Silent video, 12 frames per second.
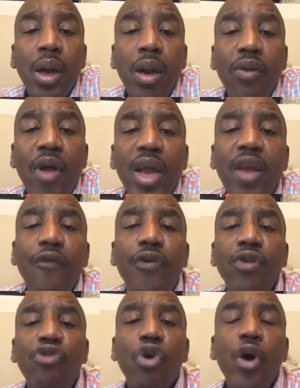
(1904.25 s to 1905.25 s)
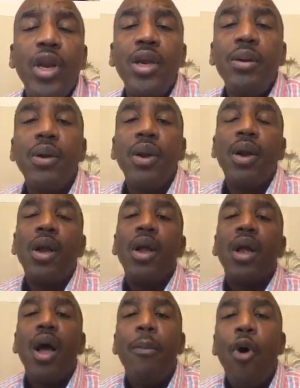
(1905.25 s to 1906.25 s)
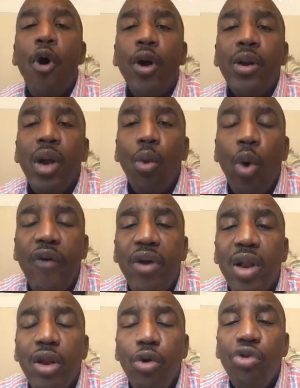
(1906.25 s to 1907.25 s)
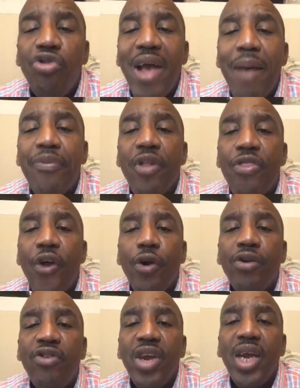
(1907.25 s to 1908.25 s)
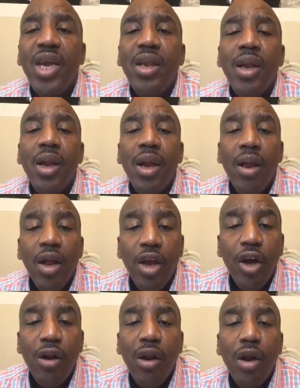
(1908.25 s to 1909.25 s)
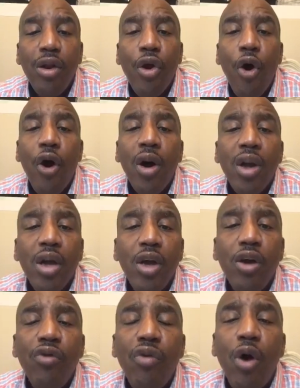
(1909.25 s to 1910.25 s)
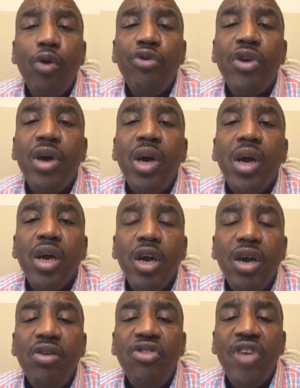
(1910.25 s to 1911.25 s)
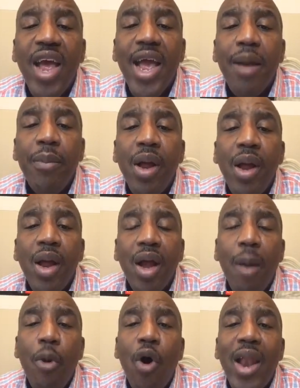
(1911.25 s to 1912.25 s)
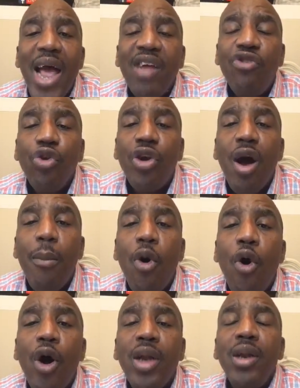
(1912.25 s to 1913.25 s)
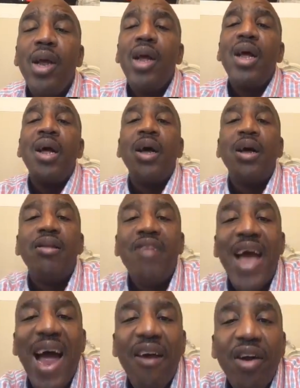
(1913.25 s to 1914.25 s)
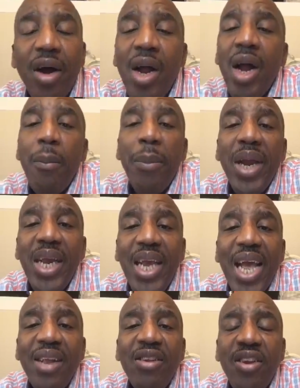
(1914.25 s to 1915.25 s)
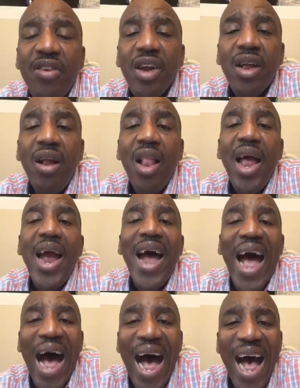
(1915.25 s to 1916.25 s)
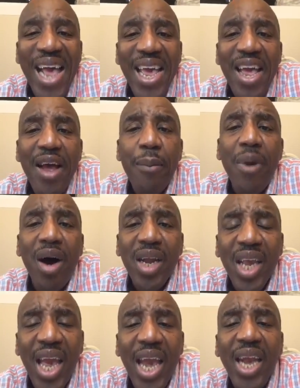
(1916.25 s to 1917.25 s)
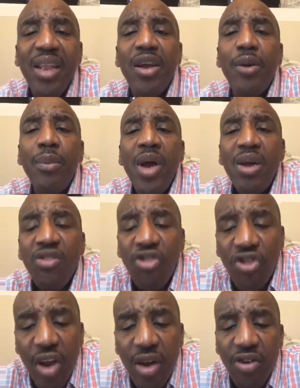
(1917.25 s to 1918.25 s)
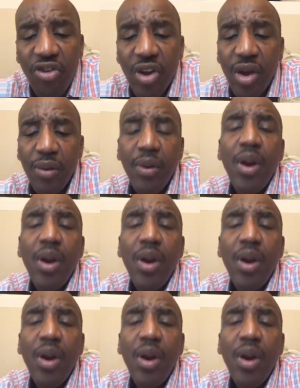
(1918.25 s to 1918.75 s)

Thank you for joining. Come on. We're in Luke chapter 13. Good Lenore, good Rosa, good Sam. Come on, as you come on, Tara, begin to declare, I am a kingdom citizen.